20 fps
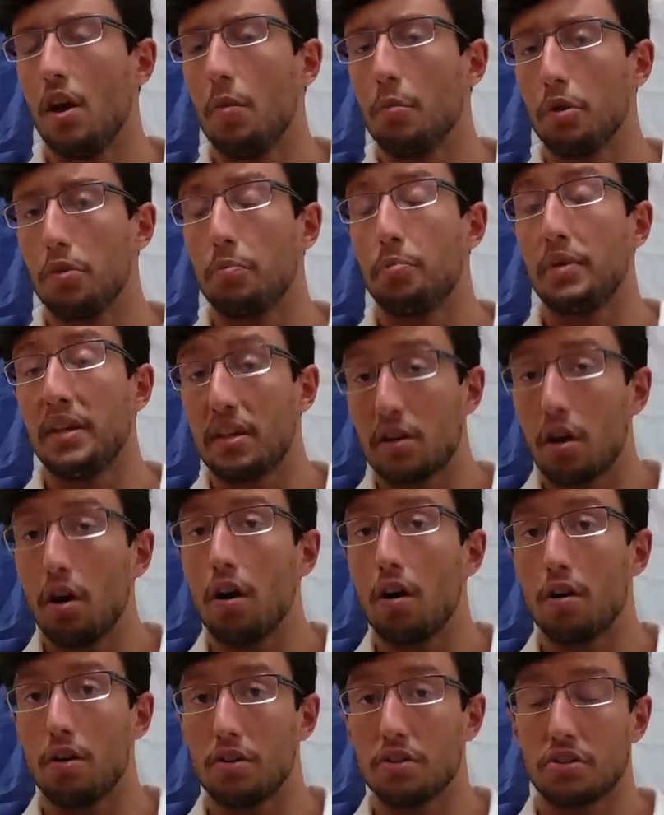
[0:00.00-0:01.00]
But
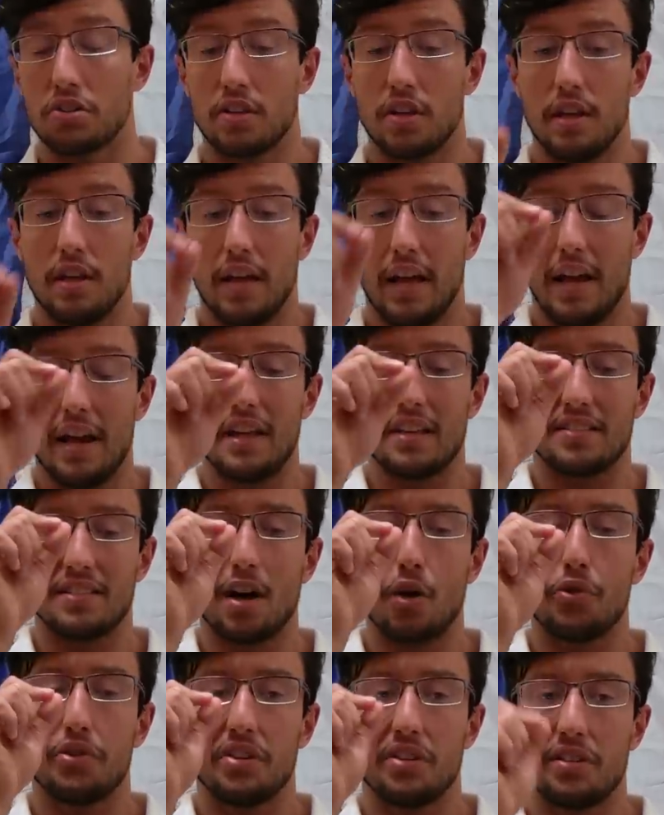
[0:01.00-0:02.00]
because it is
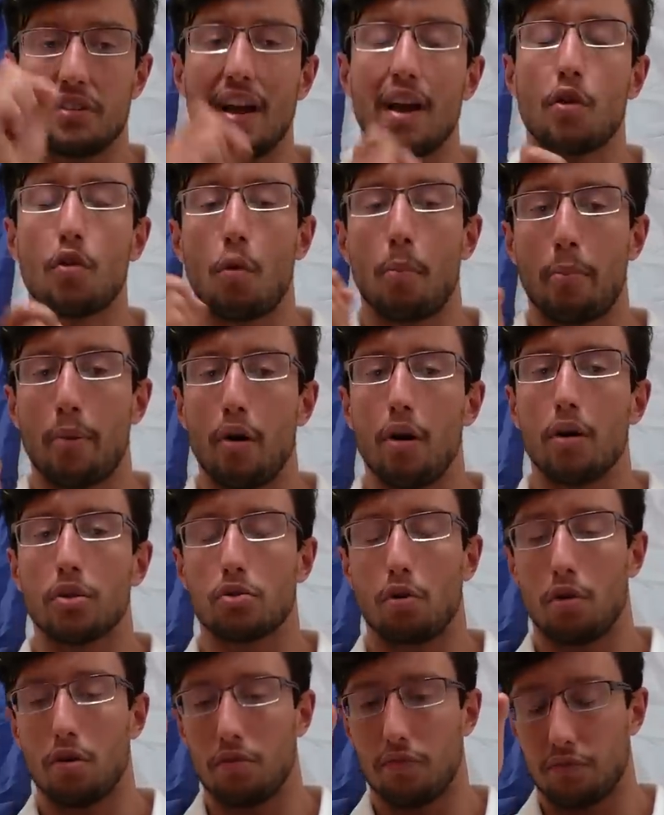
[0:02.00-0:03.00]
now an integral
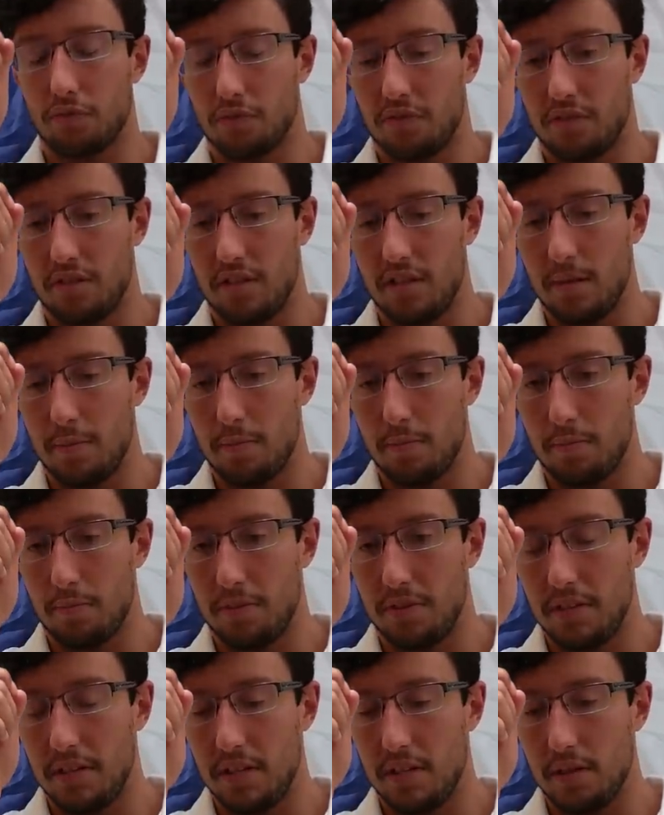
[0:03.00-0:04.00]
part of the,
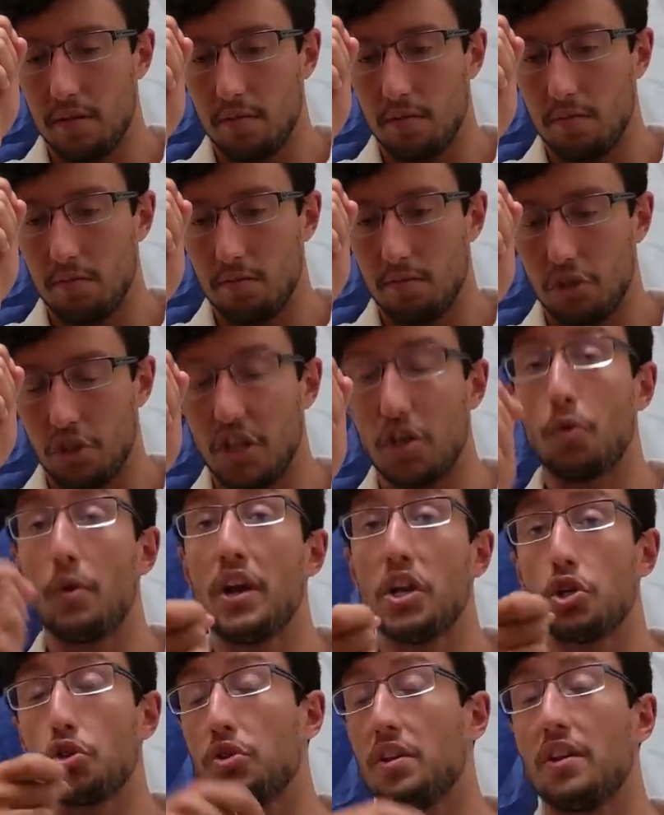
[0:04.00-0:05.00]
the
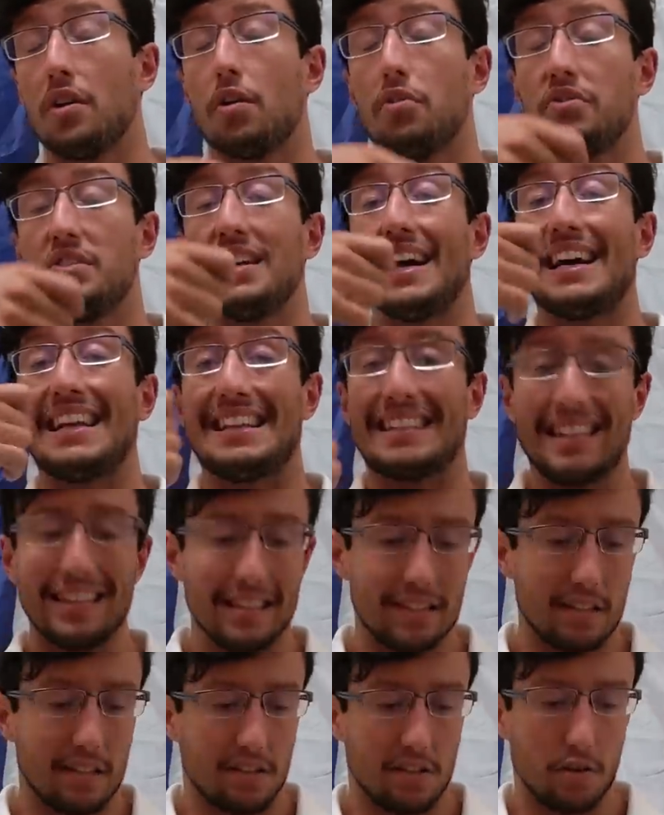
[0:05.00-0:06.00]
generation and of the
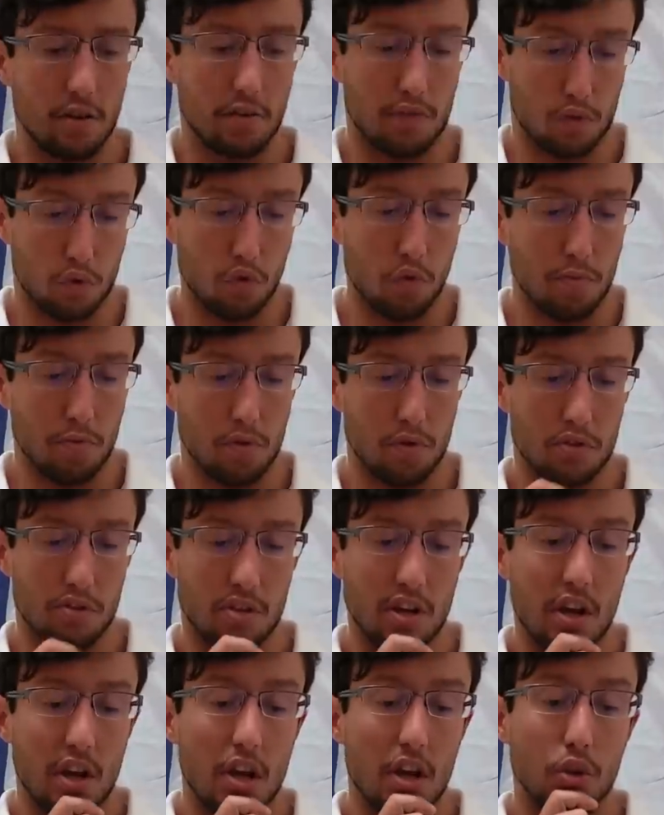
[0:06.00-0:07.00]
identity of
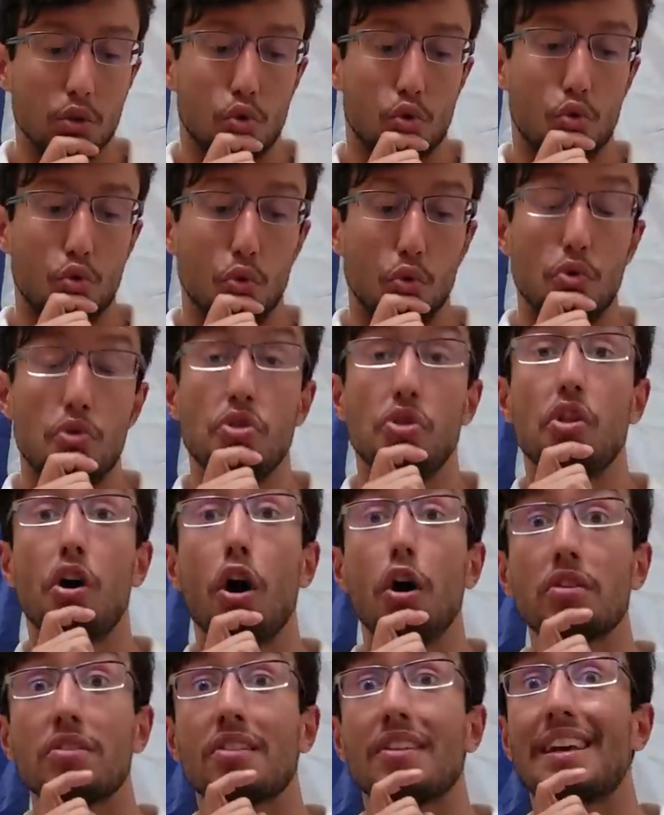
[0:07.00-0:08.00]
Zoomers to
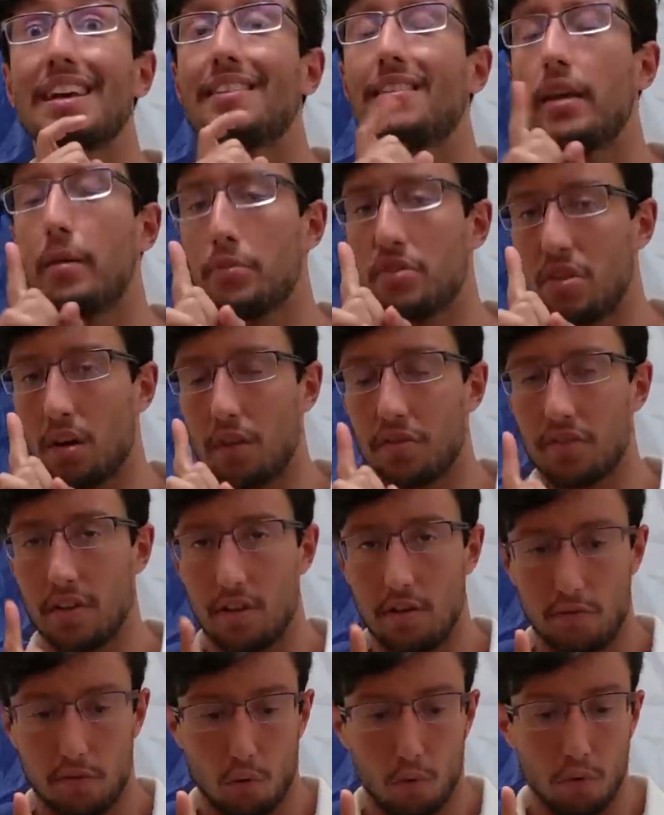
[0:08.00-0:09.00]
not get themselves
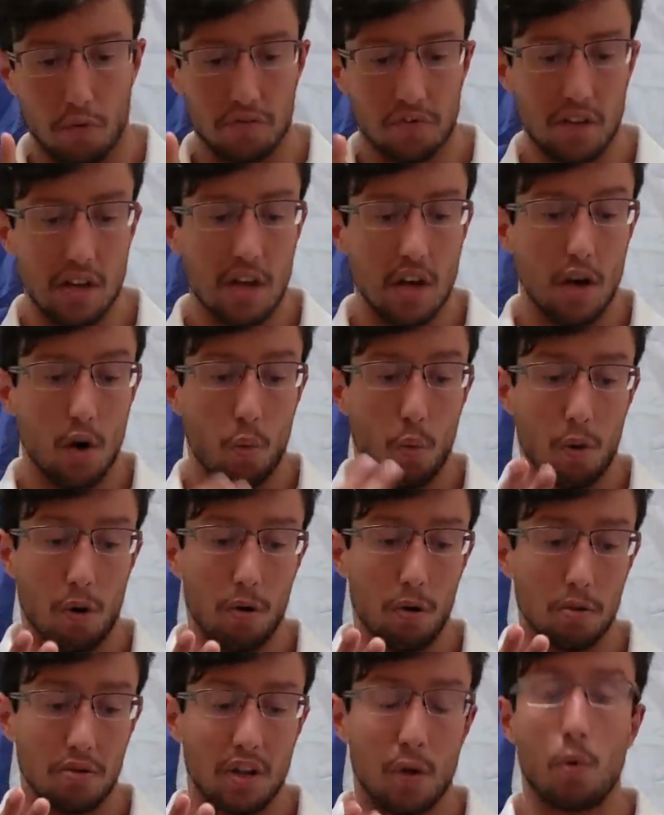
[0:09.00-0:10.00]
involved,
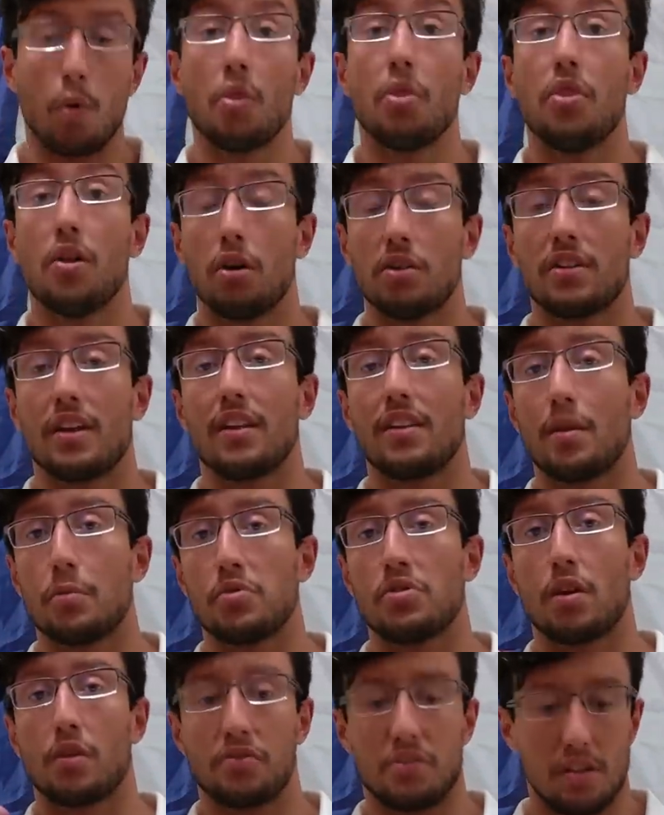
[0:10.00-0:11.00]
well, they will not get
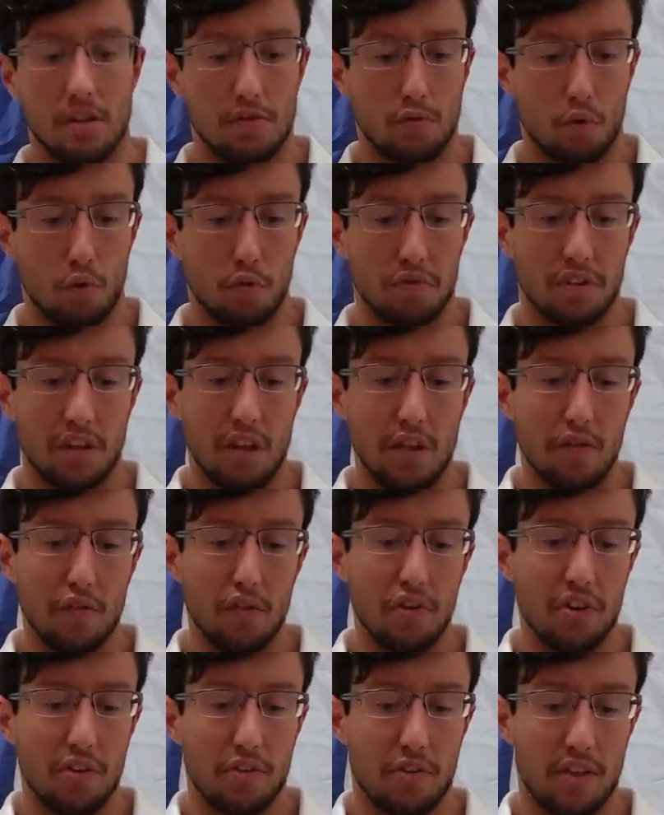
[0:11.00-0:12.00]
themselves involved
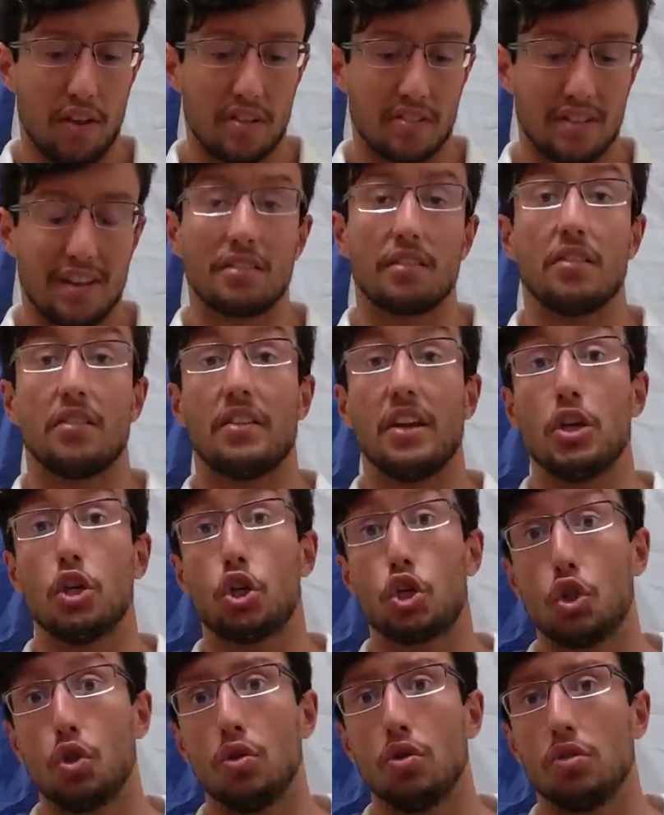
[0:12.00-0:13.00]
even in things that they
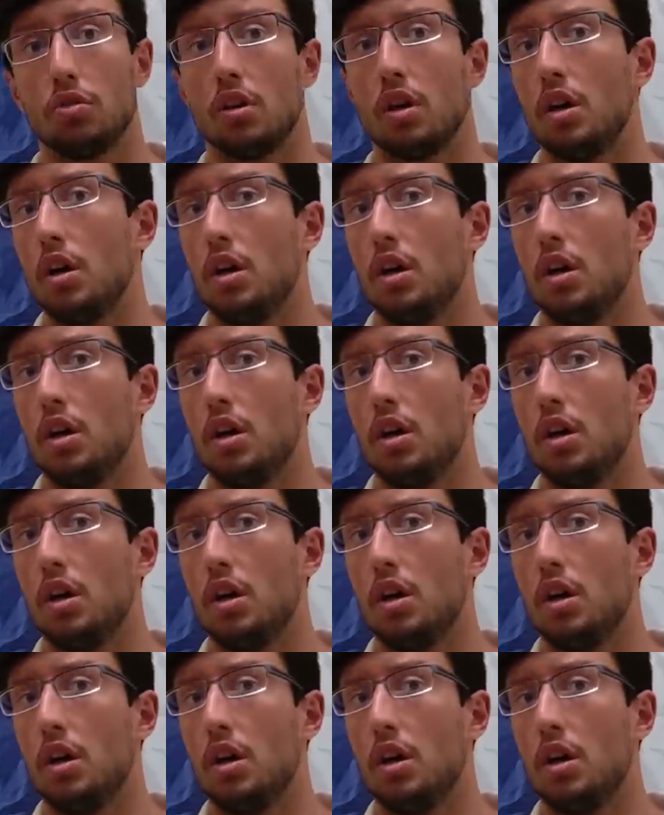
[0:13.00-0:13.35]
should,